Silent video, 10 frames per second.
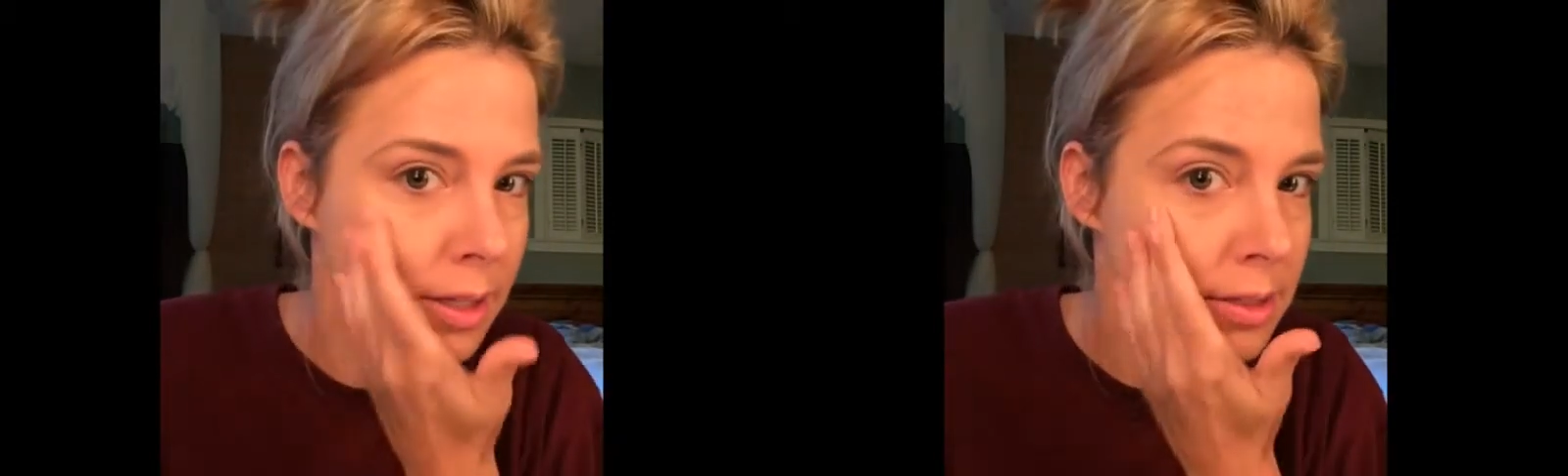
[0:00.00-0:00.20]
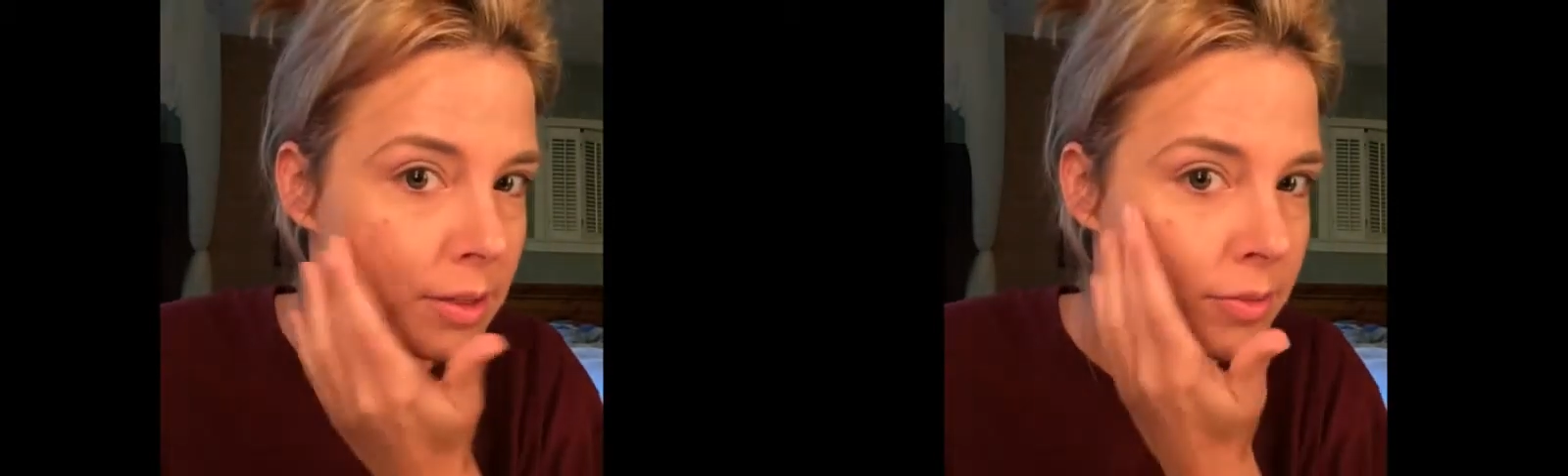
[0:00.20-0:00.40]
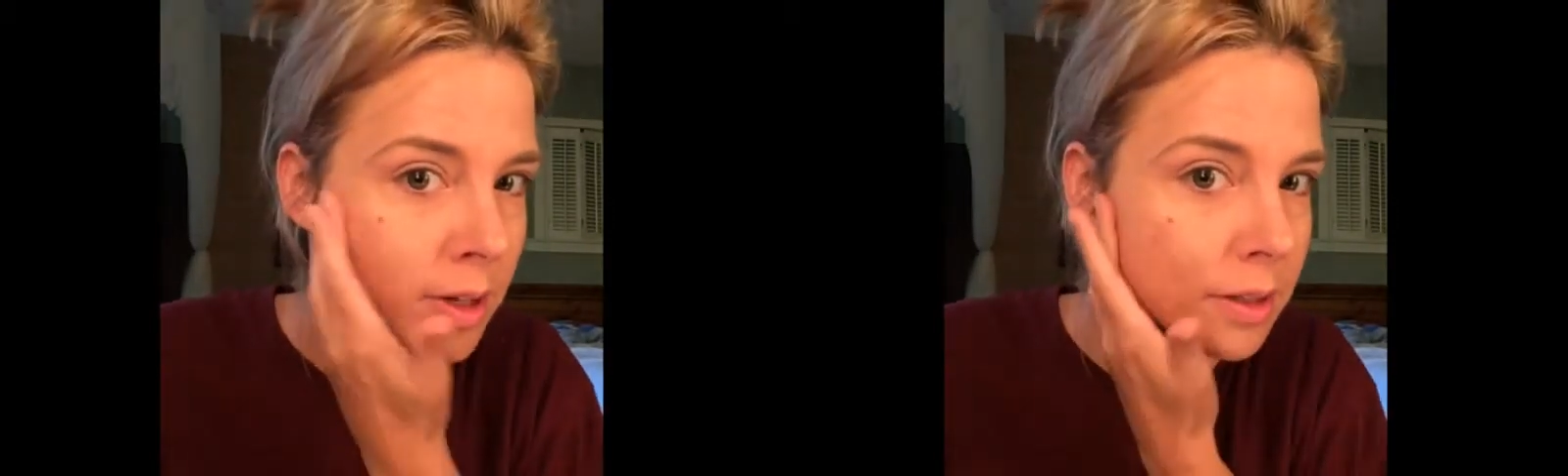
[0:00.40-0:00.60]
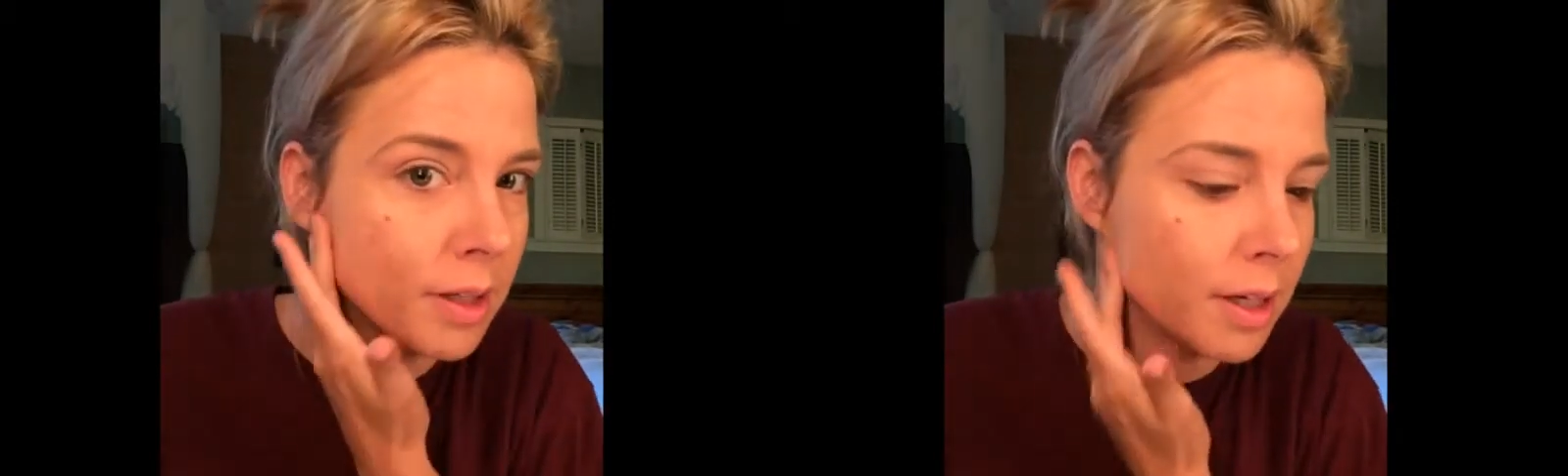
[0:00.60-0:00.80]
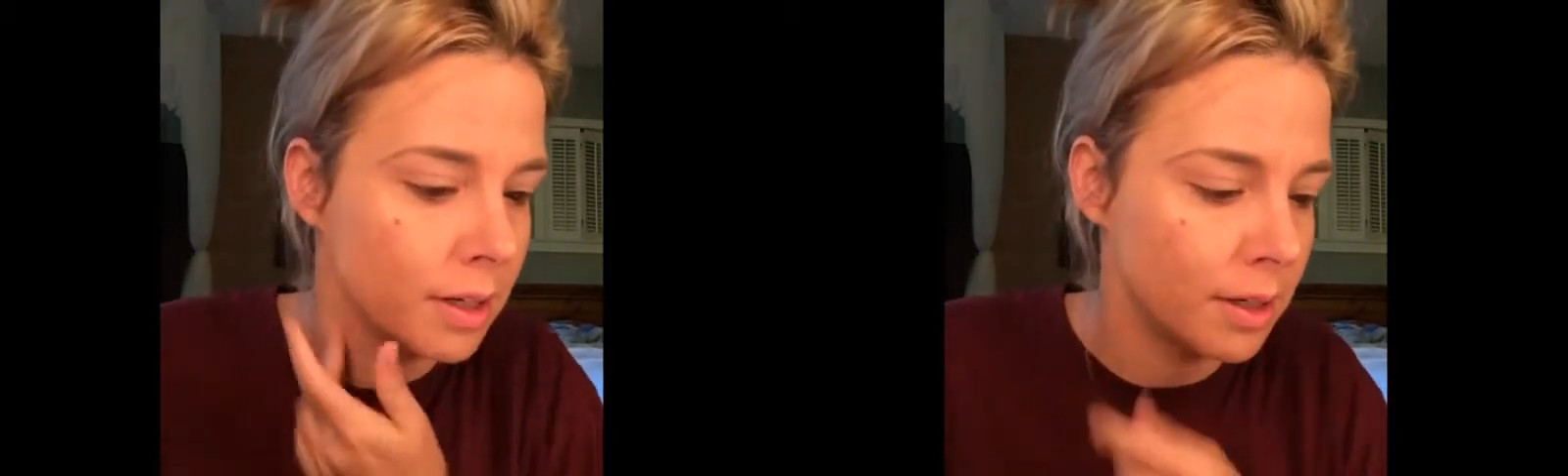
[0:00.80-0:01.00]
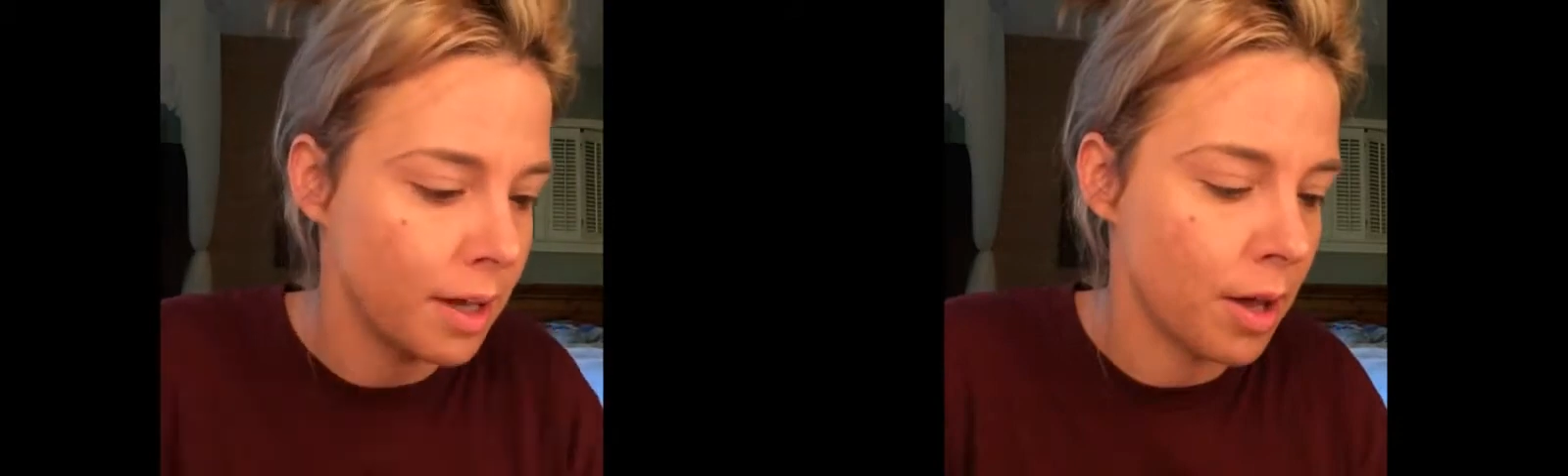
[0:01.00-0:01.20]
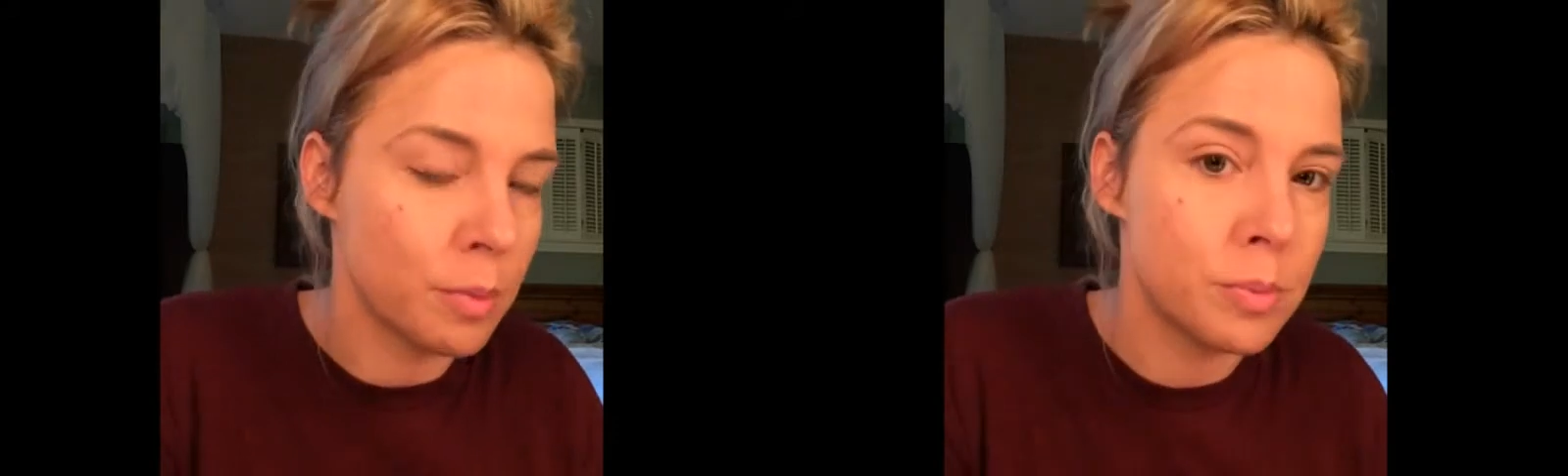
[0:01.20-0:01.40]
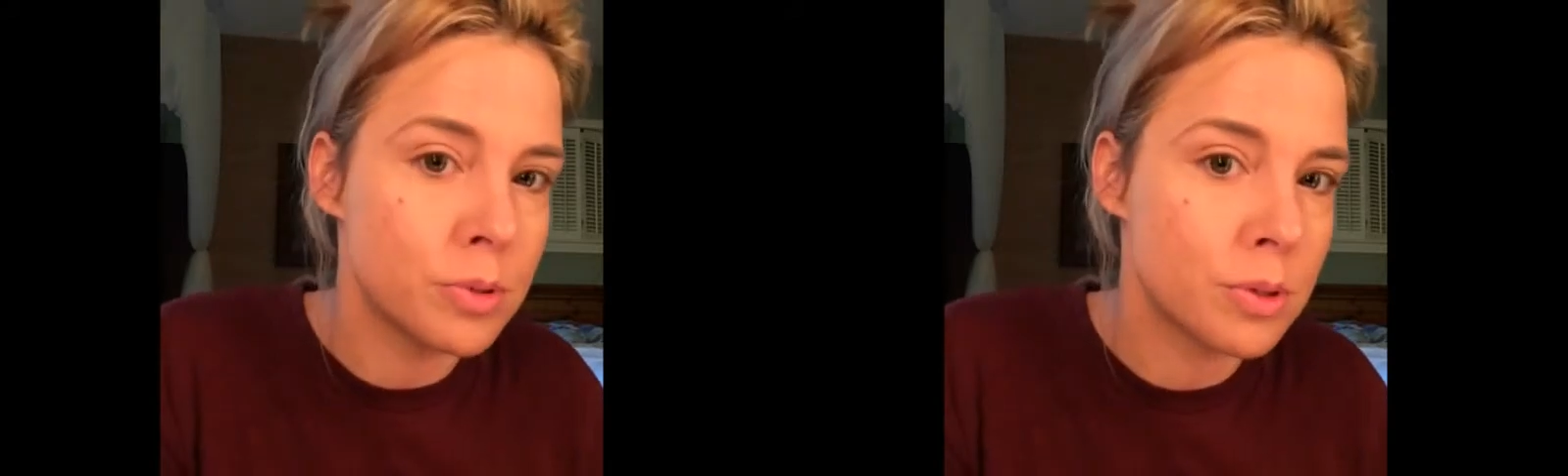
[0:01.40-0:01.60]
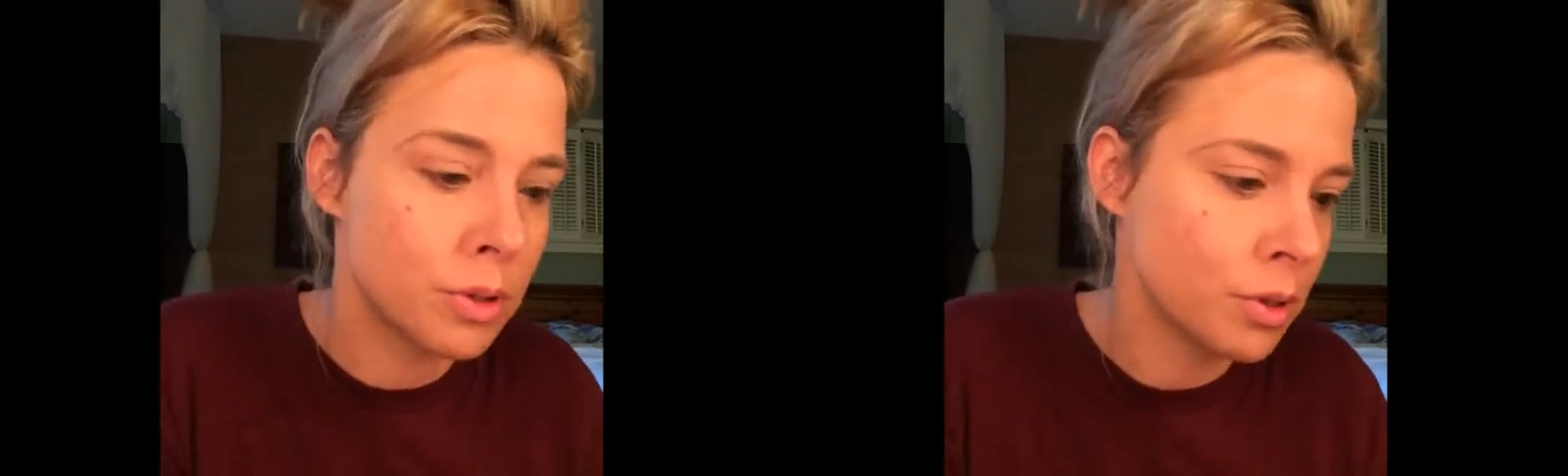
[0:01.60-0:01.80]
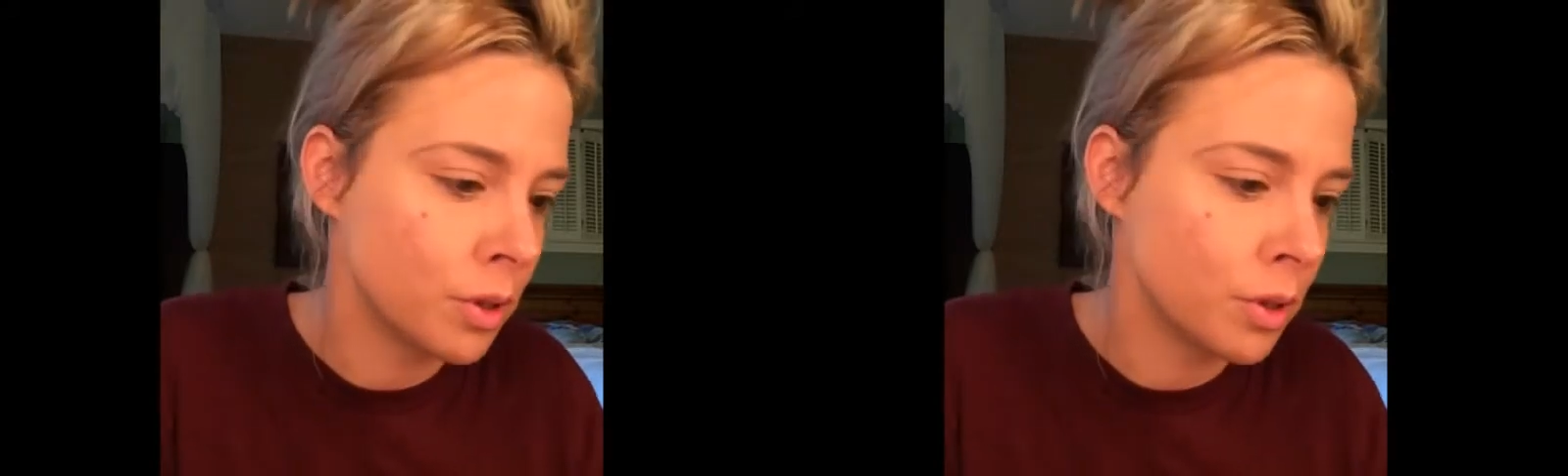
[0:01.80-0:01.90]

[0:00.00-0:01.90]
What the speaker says: because I find that it helps